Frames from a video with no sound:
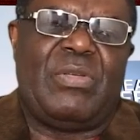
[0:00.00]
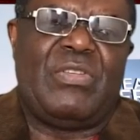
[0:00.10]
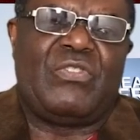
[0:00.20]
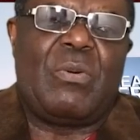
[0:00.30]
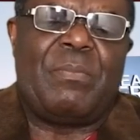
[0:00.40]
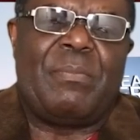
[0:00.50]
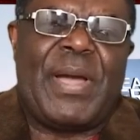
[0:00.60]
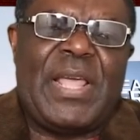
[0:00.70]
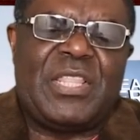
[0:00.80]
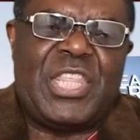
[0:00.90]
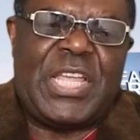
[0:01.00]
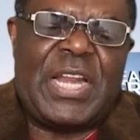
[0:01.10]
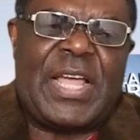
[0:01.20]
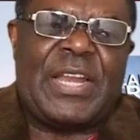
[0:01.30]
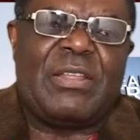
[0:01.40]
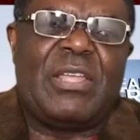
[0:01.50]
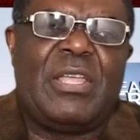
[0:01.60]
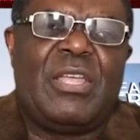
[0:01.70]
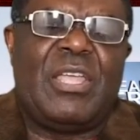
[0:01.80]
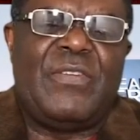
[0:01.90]
So by thinking that
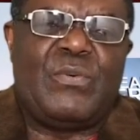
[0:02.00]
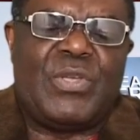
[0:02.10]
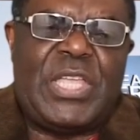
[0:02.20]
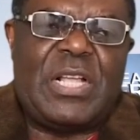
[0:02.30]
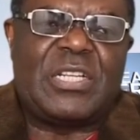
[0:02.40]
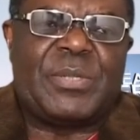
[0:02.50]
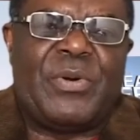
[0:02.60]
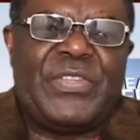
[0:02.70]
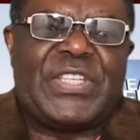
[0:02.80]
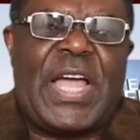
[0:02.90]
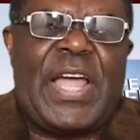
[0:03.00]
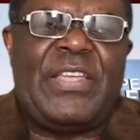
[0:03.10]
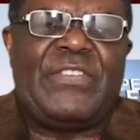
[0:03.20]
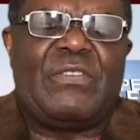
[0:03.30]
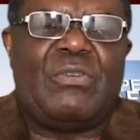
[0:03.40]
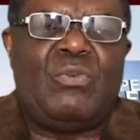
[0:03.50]
if you kill some of these guys,